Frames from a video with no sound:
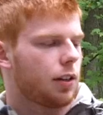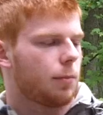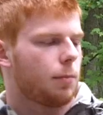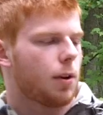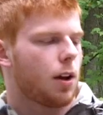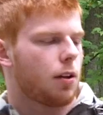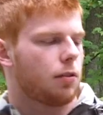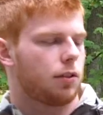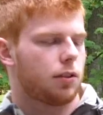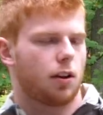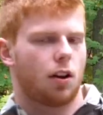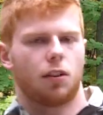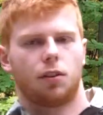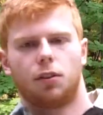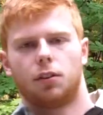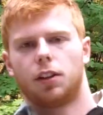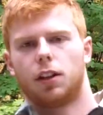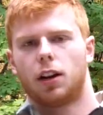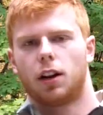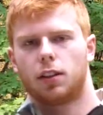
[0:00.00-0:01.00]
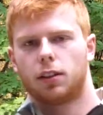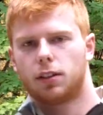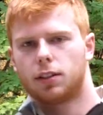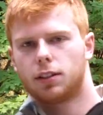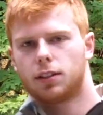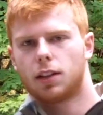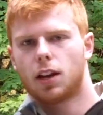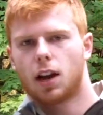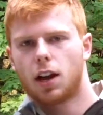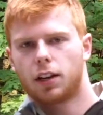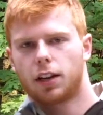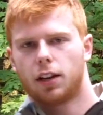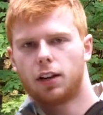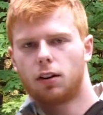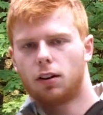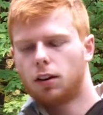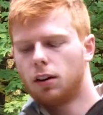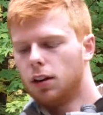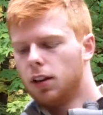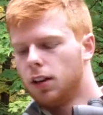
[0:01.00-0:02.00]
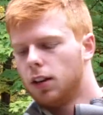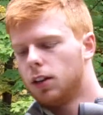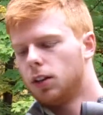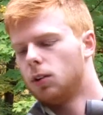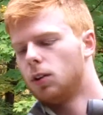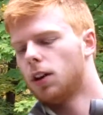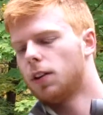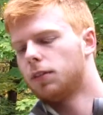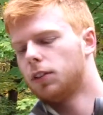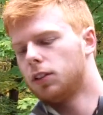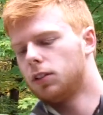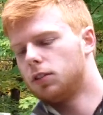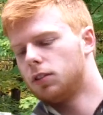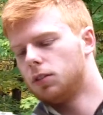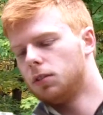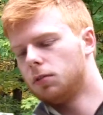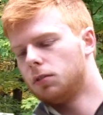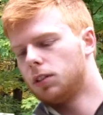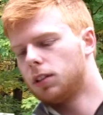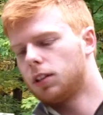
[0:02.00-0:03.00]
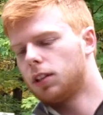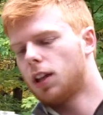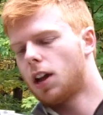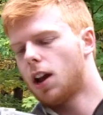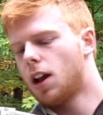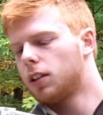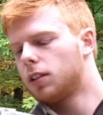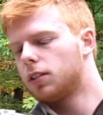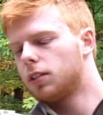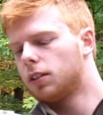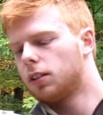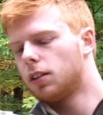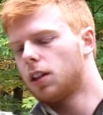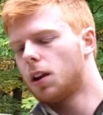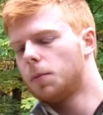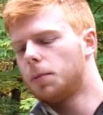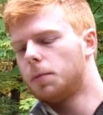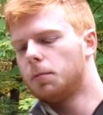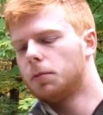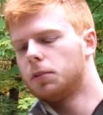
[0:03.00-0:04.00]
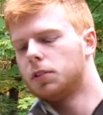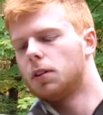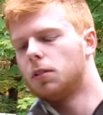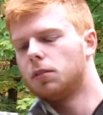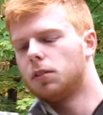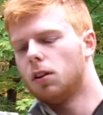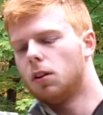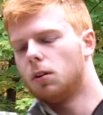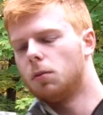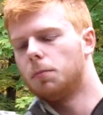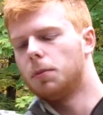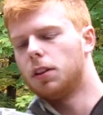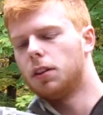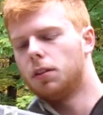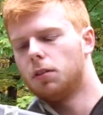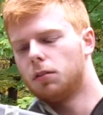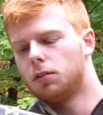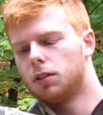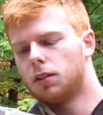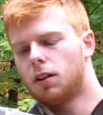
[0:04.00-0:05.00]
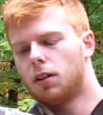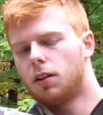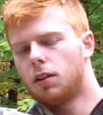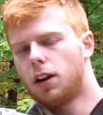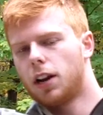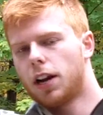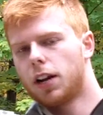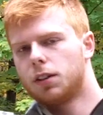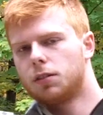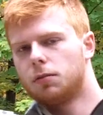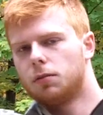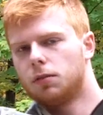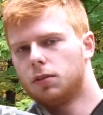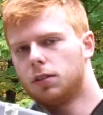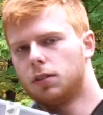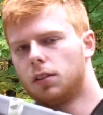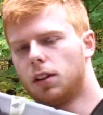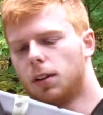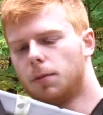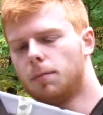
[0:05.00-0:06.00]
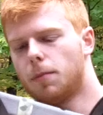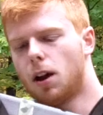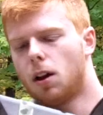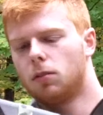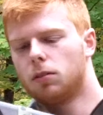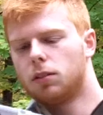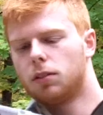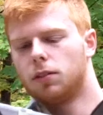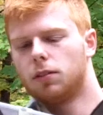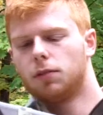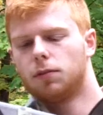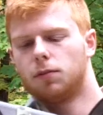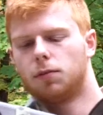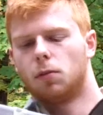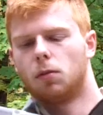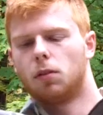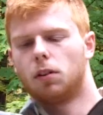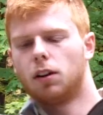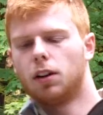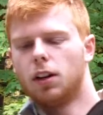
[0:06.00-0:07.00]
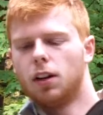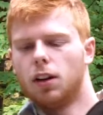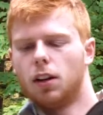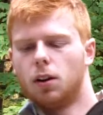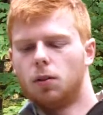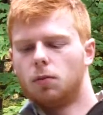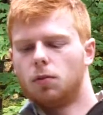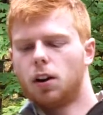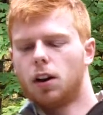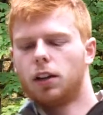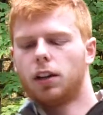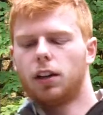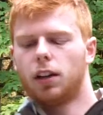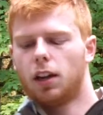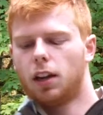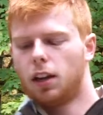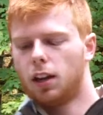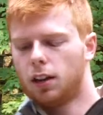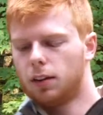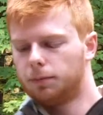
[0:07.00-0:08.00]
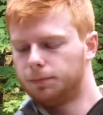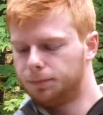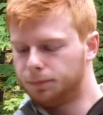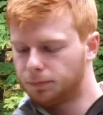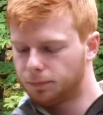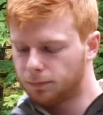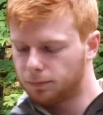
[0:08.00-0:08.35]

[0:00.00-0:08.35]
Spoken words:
Sling Mounts other than on the stock here. You have these two slots. A lot of people don't know, but those are actual Sling Mounts for running a